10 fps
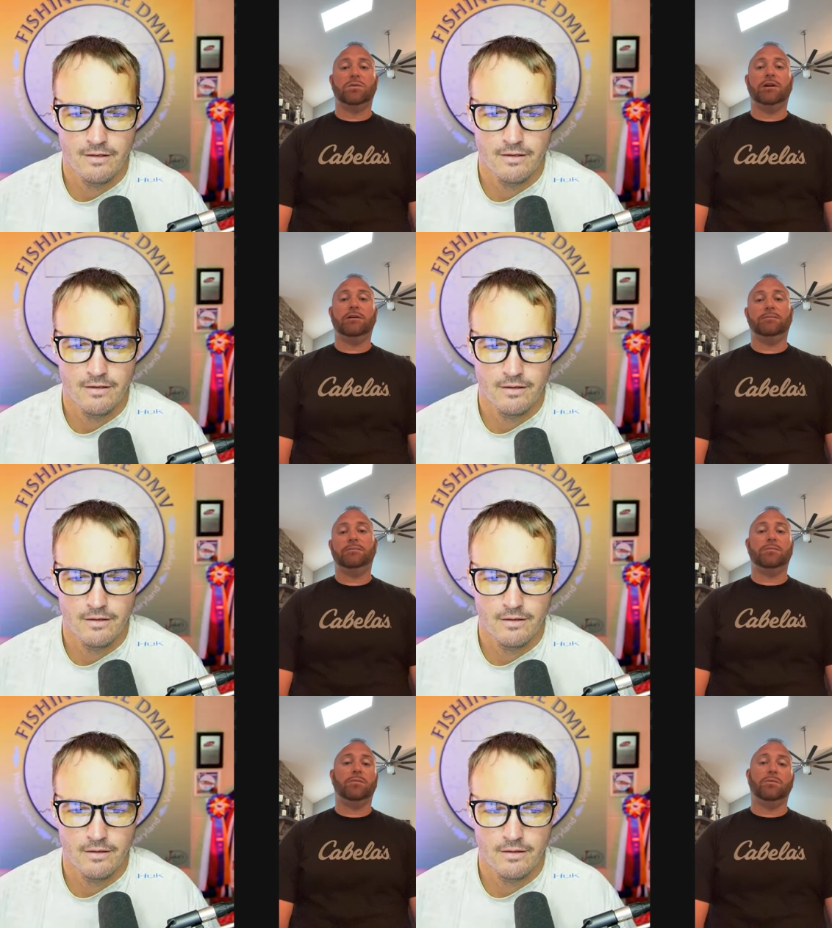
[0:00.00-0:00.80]
Speaker 1: where,
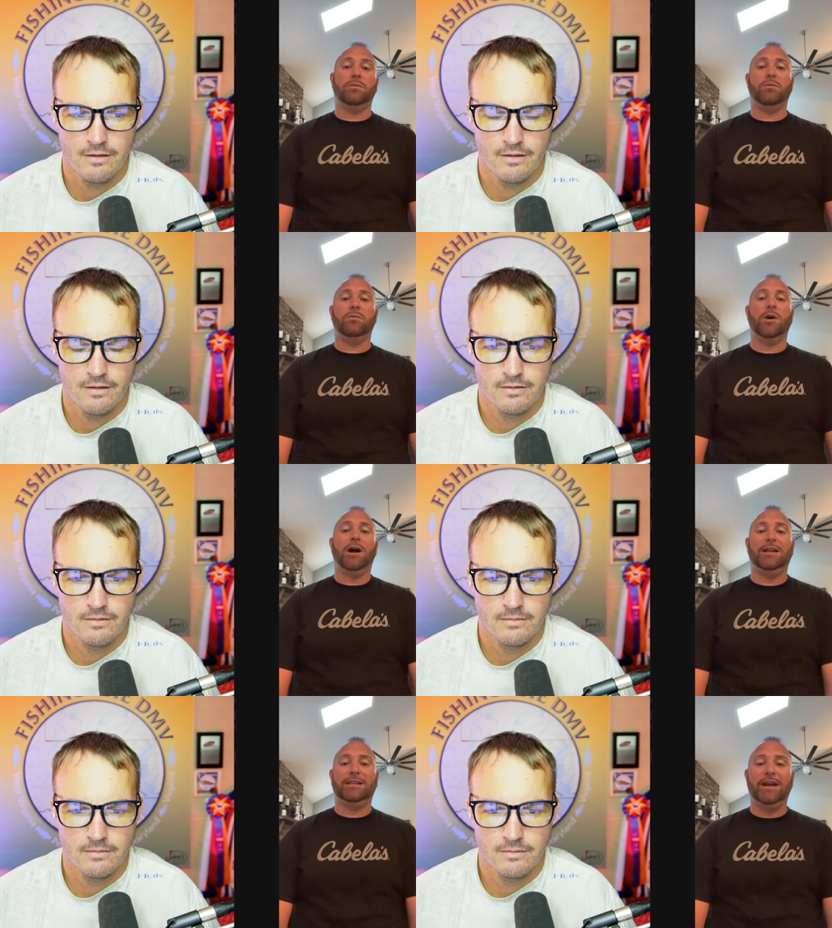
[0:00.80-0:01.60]

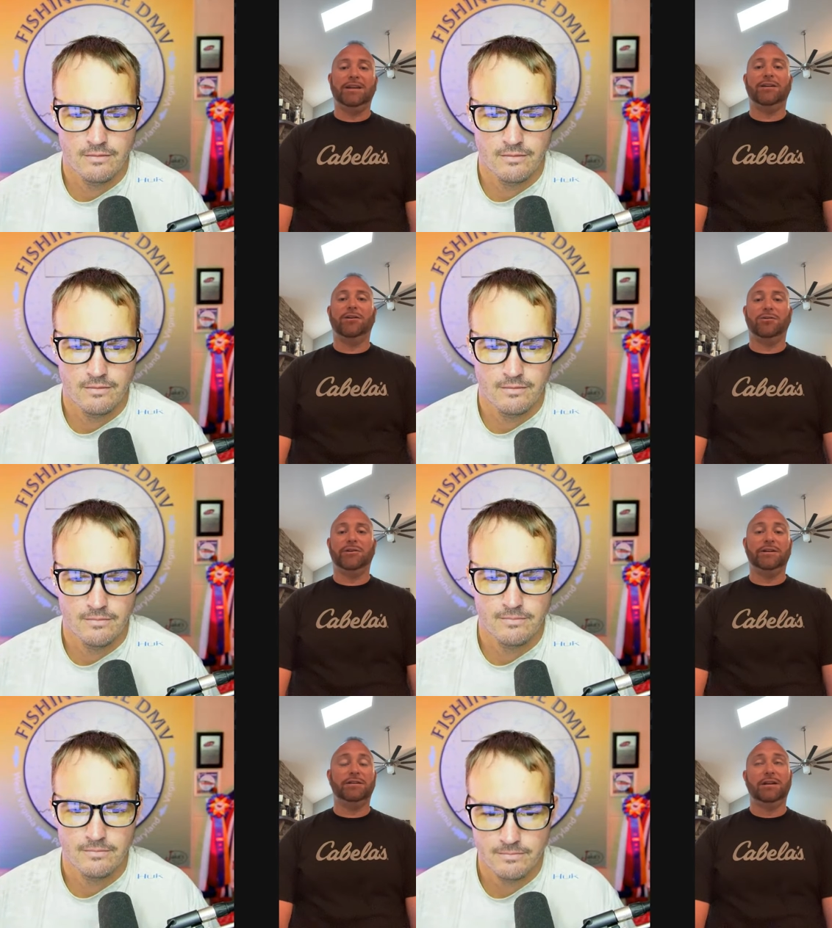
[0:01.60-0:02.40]
where I landed
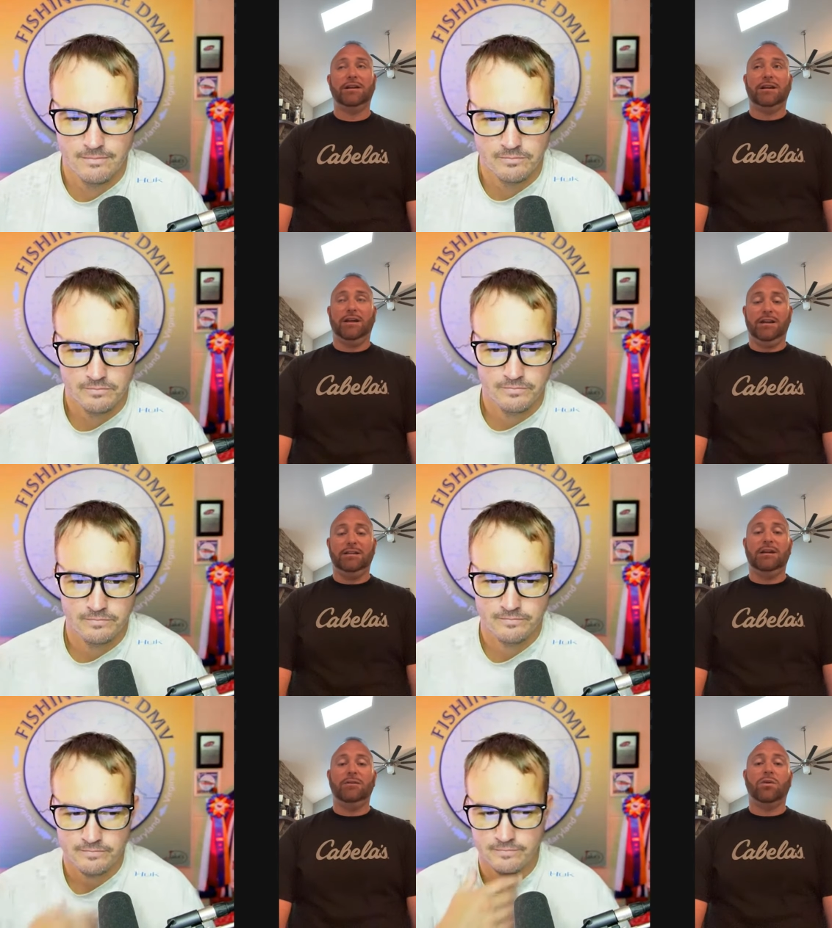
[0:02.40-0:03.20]
on, and
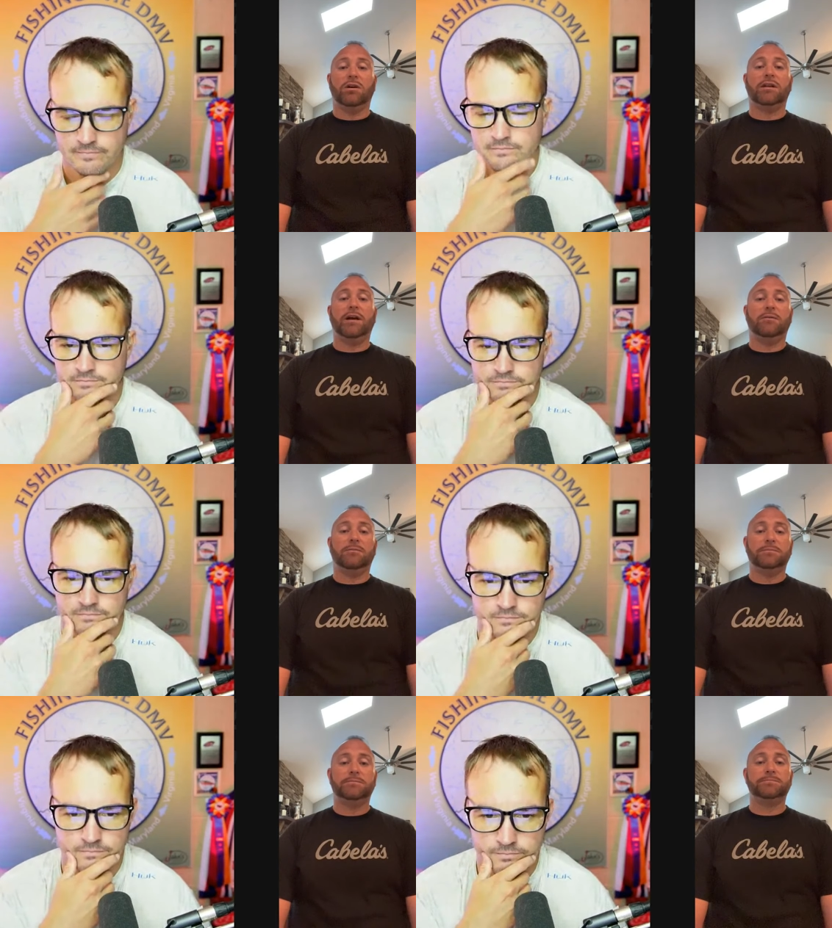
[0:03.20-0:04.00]
it, it worked out.
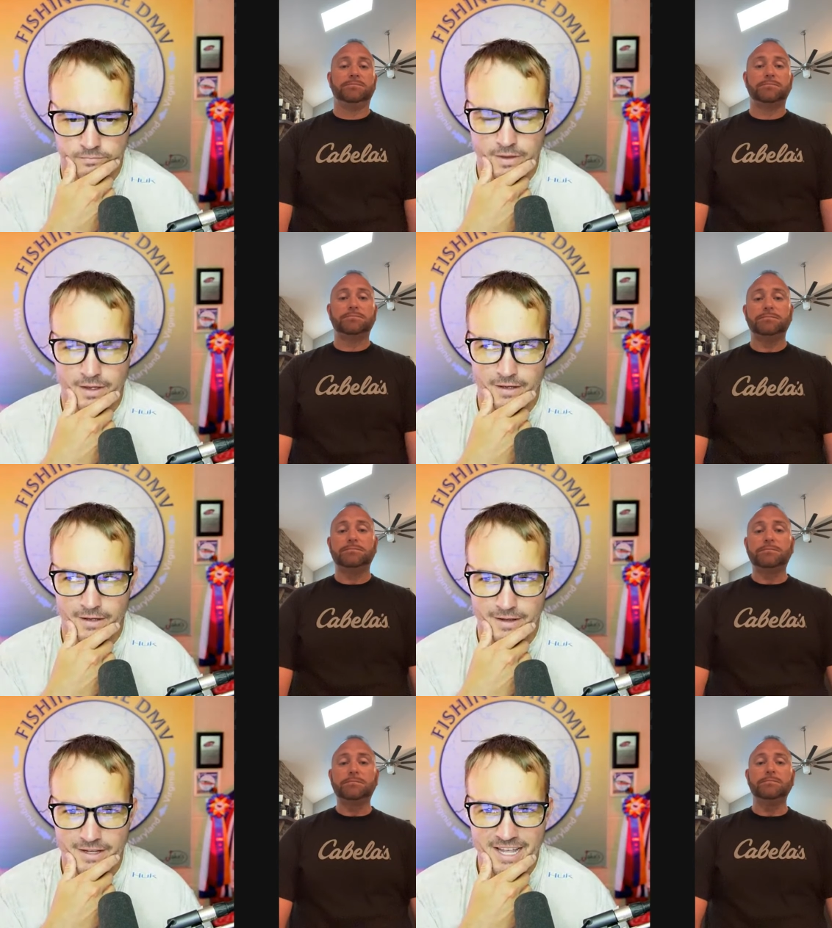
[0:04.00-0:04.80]

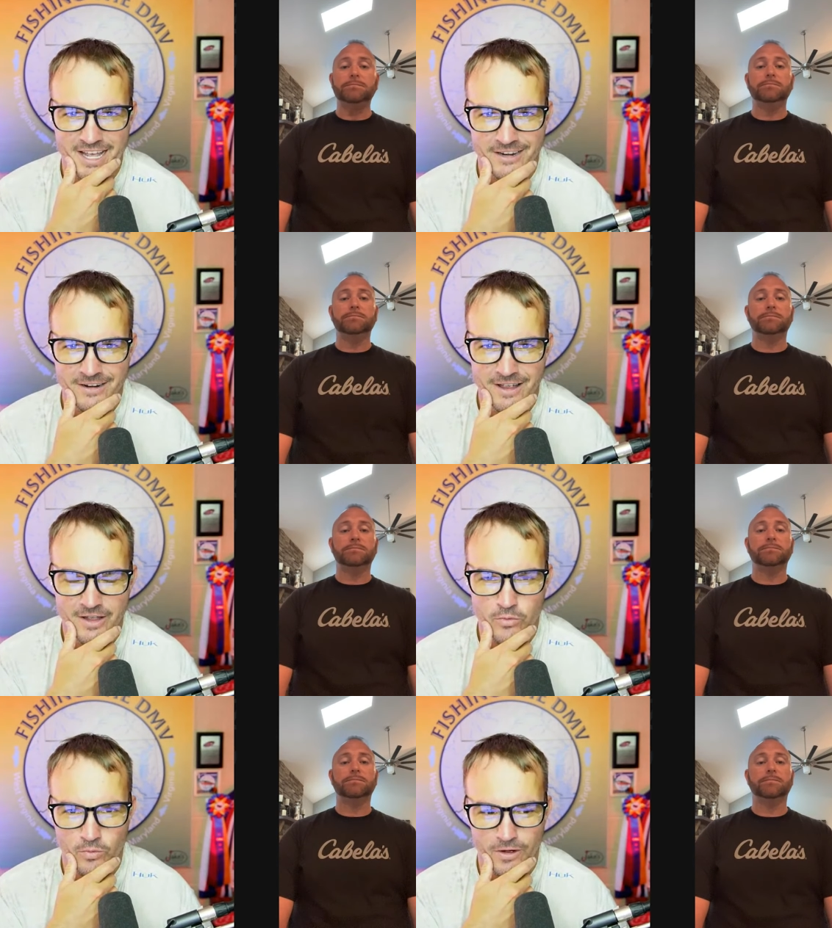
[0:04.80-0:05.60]
Speaker 2: Can a
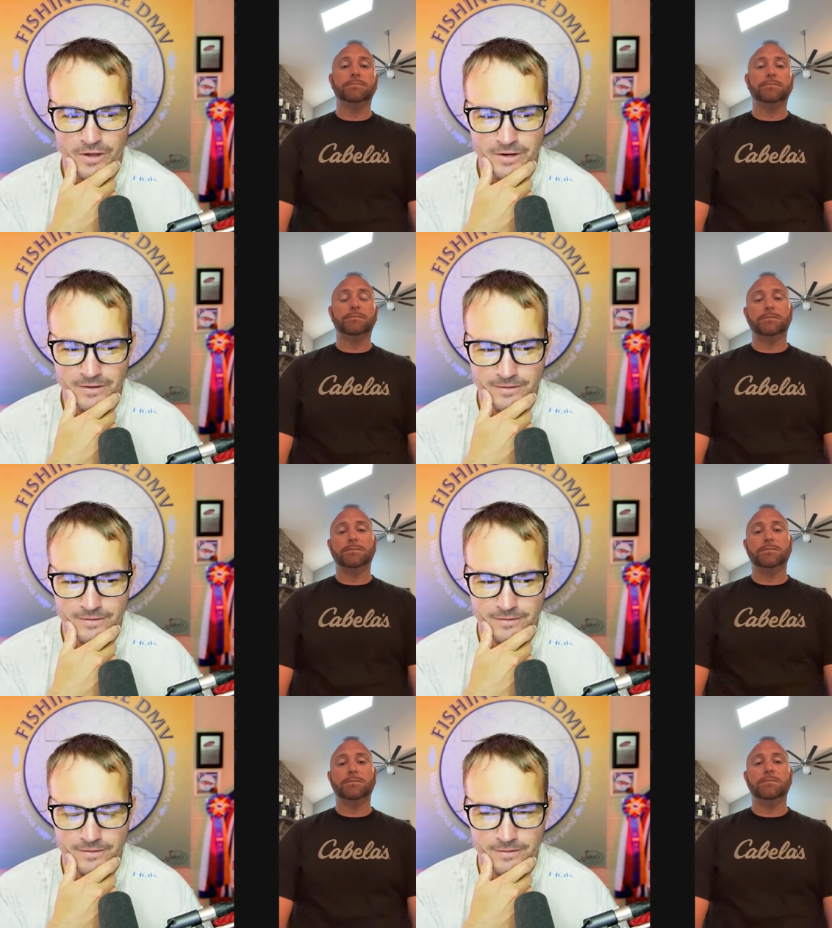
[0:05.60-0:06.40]
run
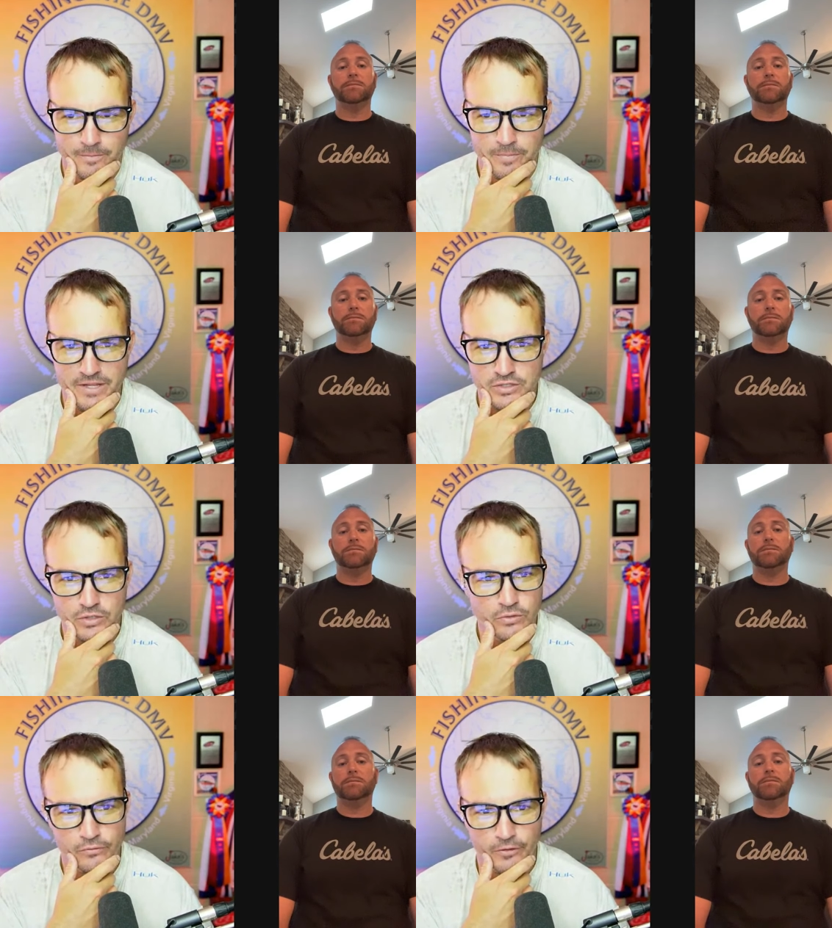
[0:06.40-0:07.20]
be
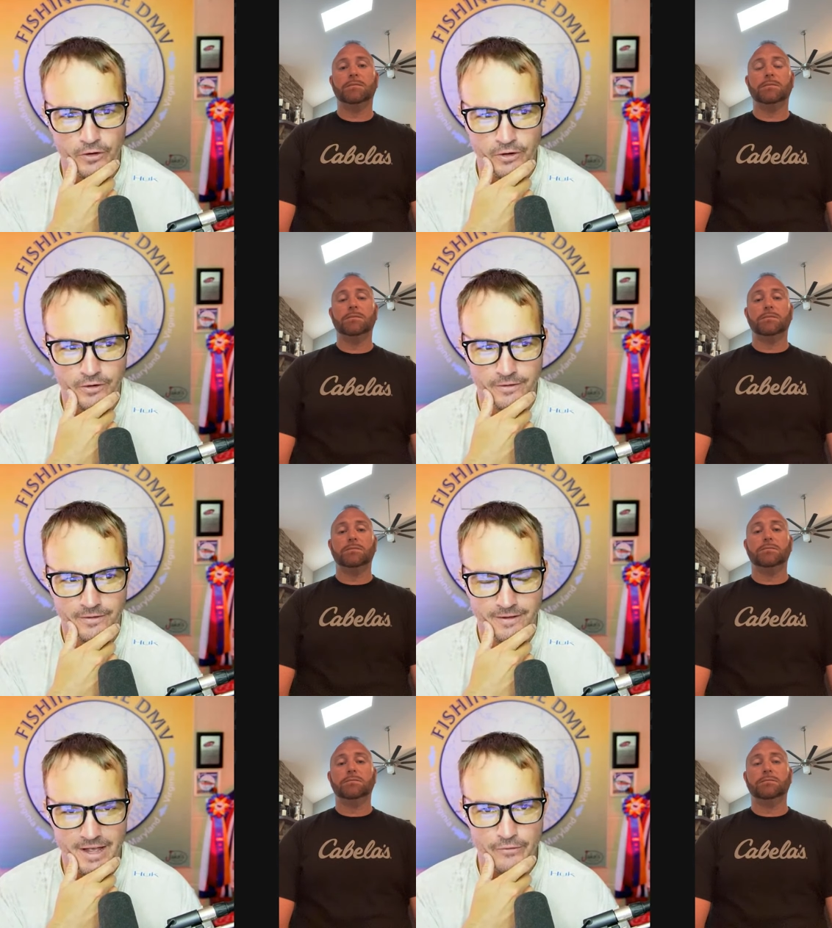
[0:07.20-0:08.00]
too far
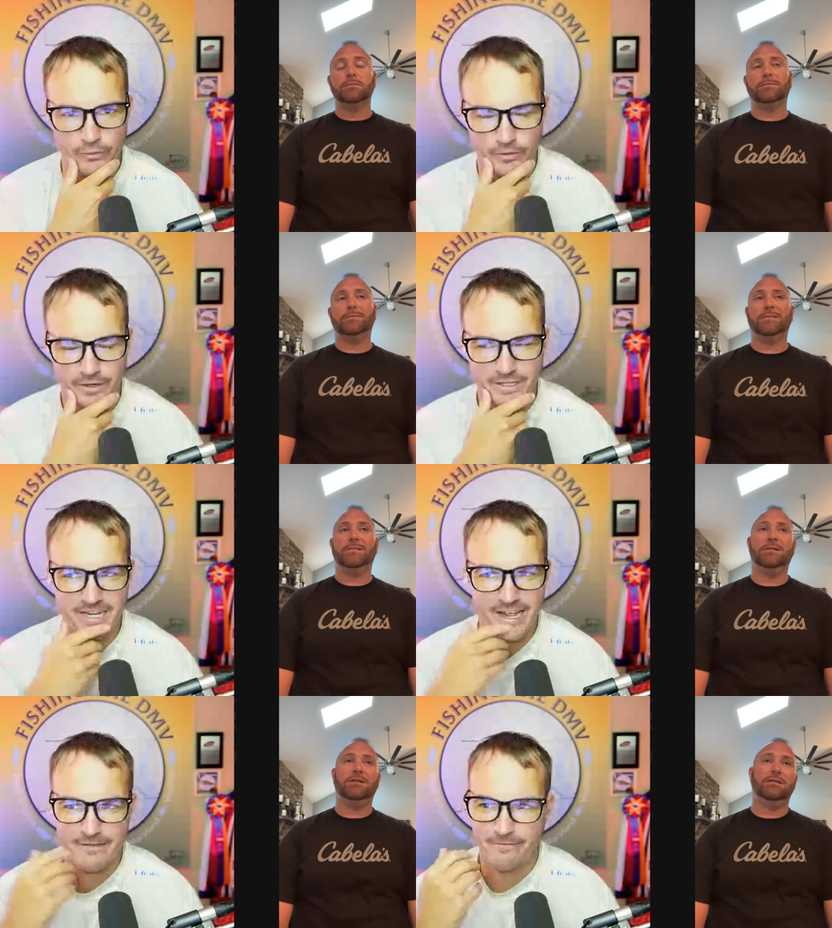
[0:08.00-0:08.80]
ever? Cause I
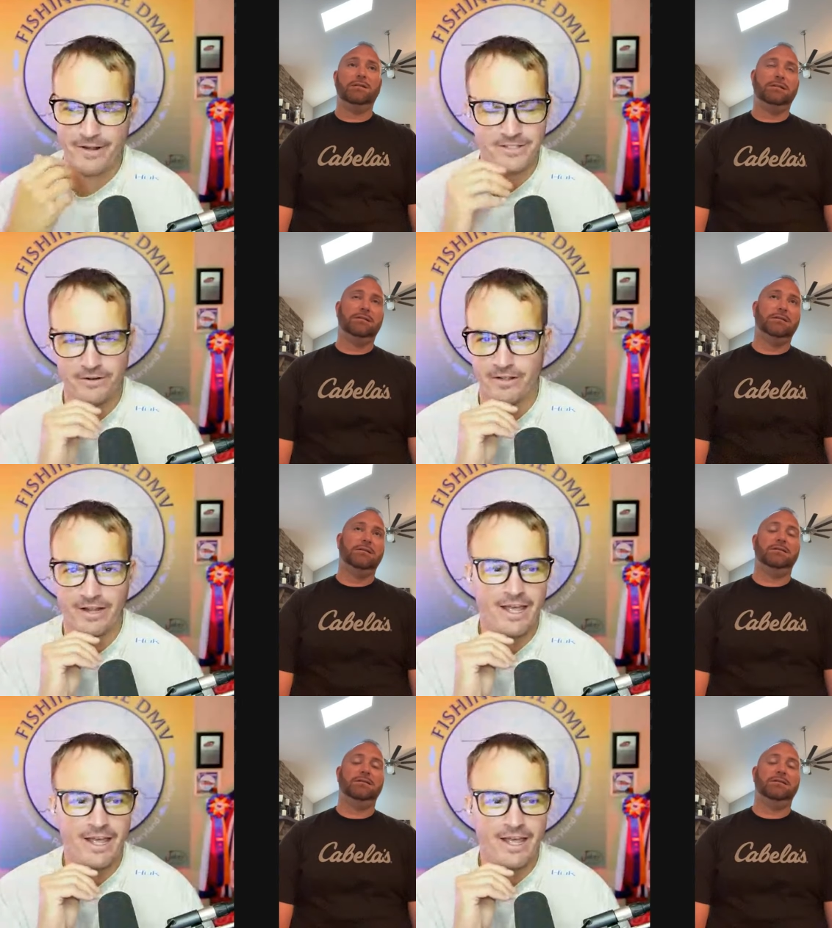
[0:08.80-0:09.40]
have friends that are like,